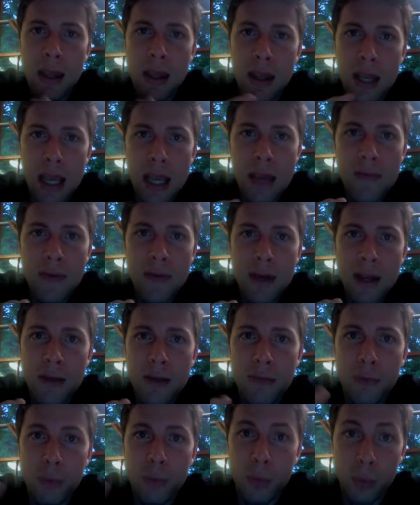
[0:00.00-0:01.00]
Even
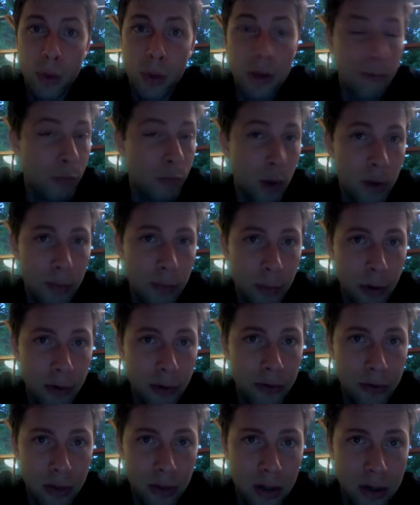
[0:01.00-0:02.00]
if one
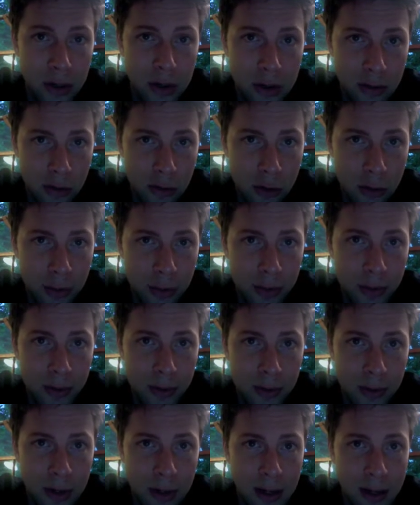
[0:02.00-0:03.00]
person in your group
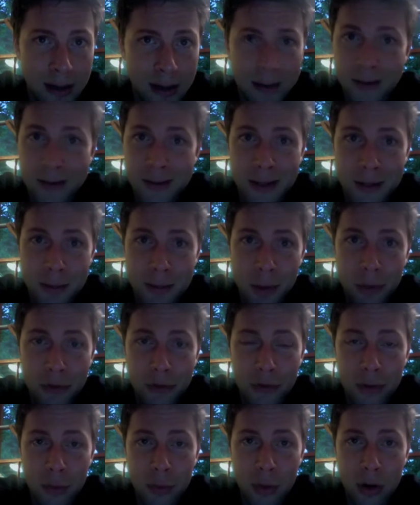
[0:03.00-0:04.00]
did most
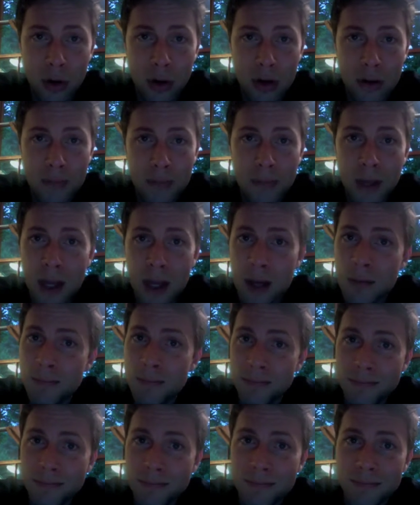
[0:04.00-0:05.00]
of the work,
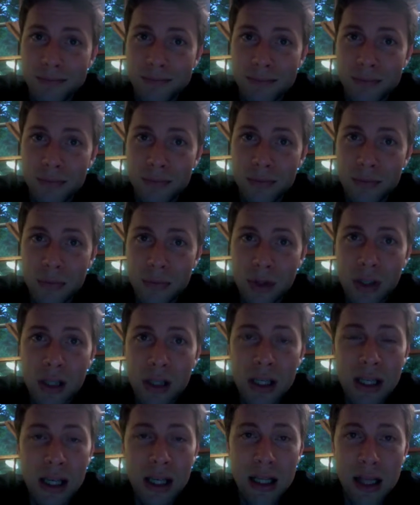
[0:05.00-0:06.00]
then you need
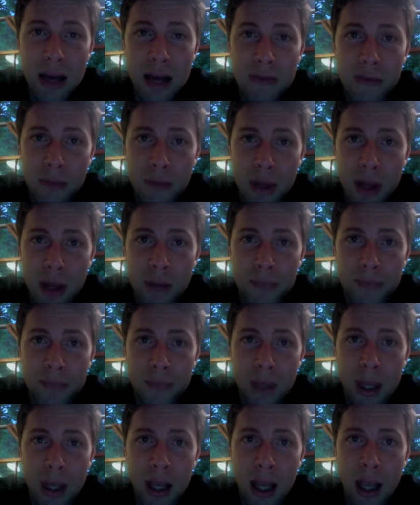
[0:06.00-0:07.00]
to get that from them.
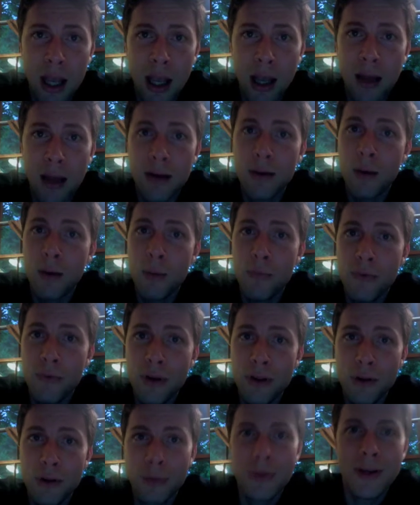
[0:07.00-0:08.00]
And hopefully
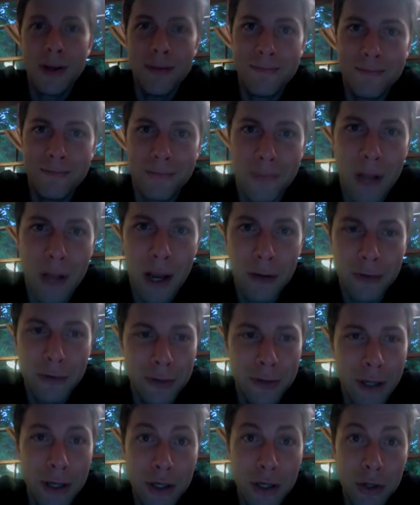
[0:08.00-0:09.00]
they'll be nice in
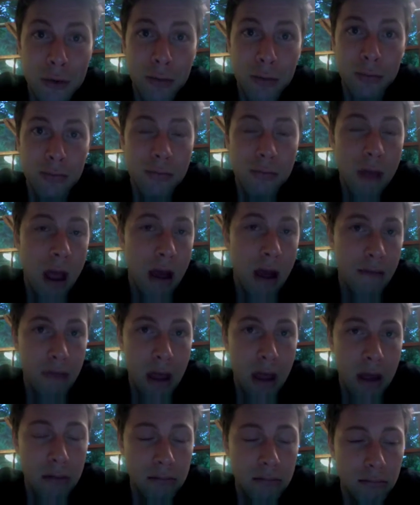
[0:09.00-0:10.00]
letting you have
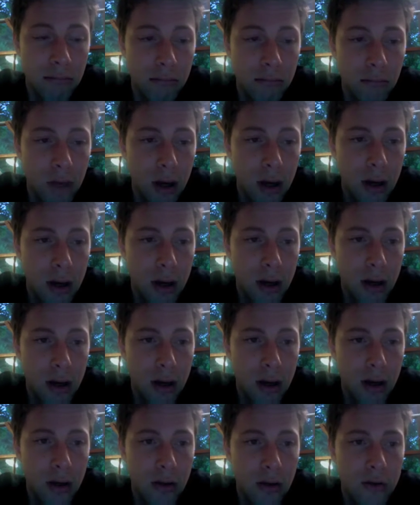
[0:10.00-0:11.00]
that.
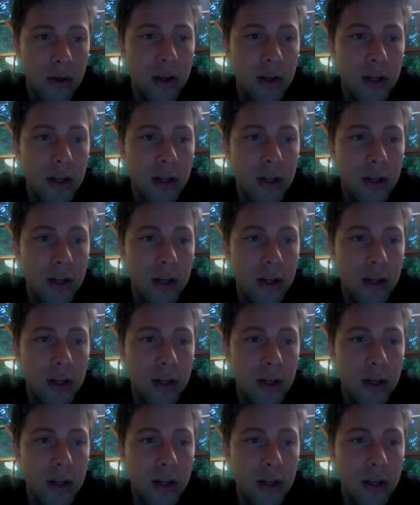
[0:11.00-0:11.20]
You need to